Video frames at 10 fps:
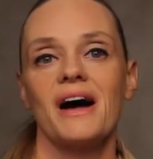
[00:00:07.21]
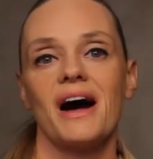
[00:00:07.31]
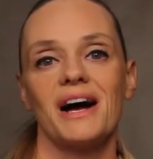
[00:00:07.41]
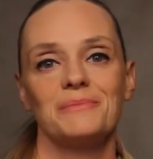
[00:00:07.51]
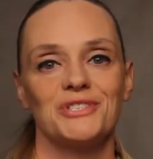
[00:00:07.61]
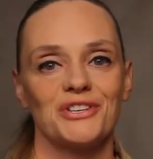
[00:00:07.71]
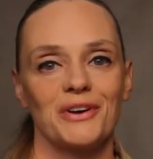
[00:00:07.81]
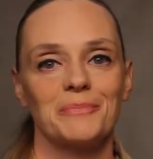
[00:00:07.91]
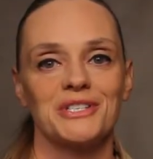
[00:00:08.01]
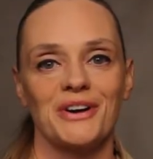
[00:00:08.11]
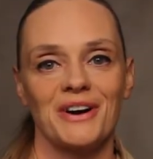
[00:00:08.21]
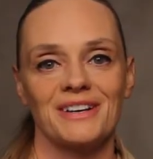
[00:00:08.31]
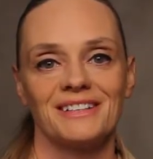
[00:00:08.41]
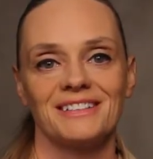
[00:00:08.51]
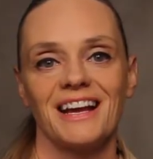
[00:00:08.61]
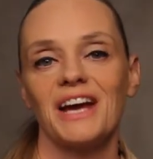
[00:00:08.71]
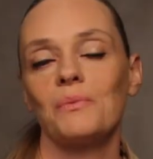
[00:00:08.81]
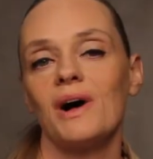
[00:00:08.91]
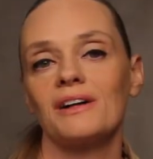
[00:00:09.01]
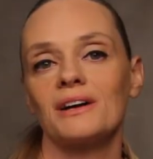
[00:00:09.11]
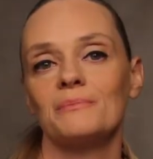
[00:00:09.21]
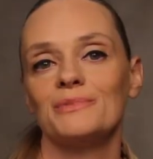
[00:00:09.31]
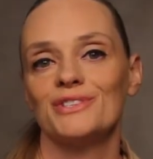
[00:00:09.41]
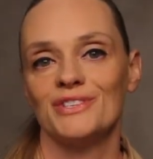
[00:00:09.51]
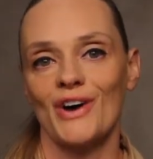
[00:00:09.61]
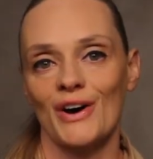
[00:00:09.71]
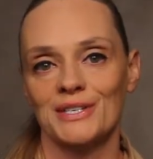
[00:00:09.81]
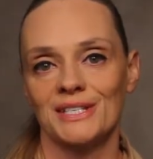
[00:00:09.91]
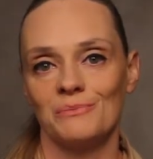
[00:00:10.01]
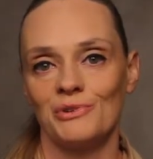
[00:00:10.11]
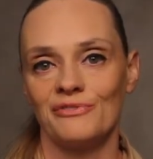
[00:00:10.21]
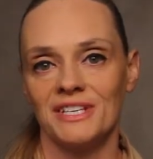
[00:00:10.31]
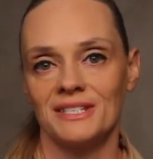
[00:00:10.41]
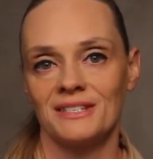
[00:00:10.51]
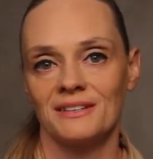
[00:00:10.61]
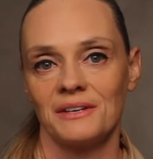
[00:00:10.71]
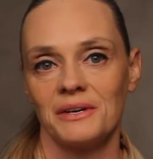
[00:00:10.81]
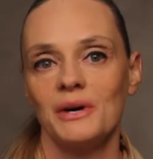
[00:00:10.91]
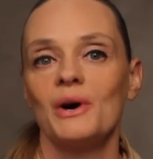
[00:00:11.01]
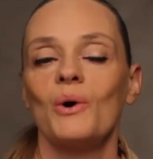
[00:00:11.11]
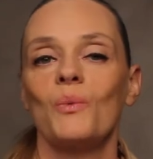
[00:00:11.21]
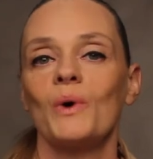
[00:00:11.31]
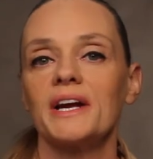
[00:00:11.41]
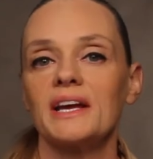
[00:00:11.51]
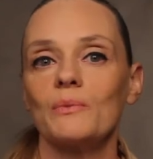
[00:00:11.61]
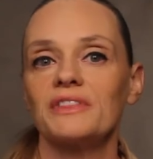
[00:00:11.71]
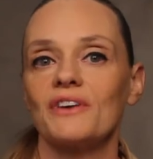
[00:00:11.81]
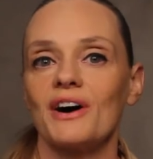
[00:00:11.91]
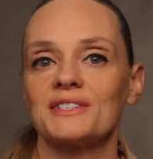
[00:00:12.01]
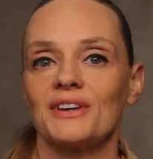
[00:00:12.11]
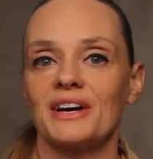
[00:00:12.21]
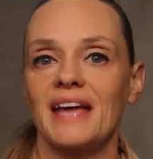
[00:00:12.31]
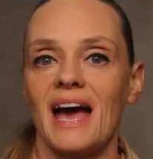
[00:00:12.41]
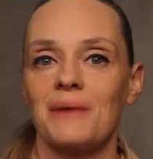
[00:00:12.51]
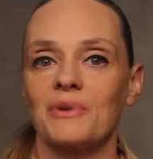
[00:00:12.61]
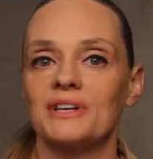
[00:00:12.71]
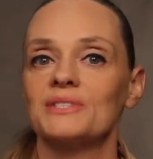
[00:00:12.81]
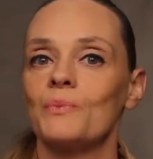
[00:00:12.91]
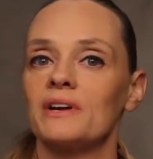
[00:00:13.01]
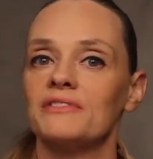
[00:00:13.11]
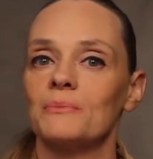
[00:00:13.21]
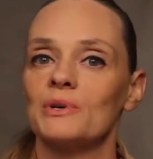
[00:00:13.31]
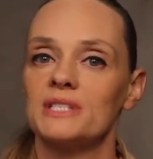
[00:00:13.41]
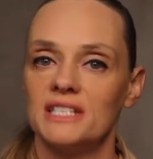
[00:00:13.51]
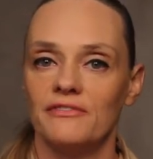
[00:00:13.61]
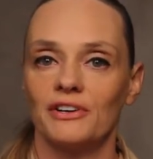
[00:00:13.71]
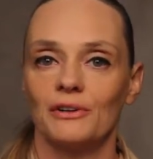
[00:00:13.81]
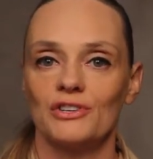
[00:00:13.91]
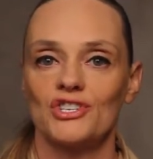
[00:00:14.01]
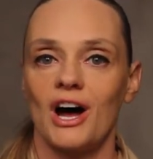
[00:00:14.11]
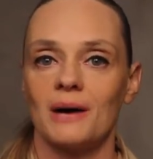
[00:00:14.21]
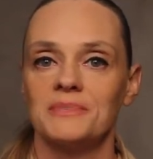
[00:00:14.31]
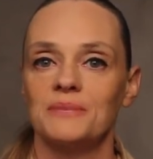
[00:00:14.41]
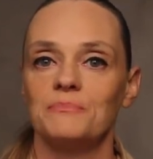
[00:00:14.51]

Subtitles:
I'm Sherry Bedard, and welcome to Dogs in Movies. Working with dogs on camera is one of the most difficult jobs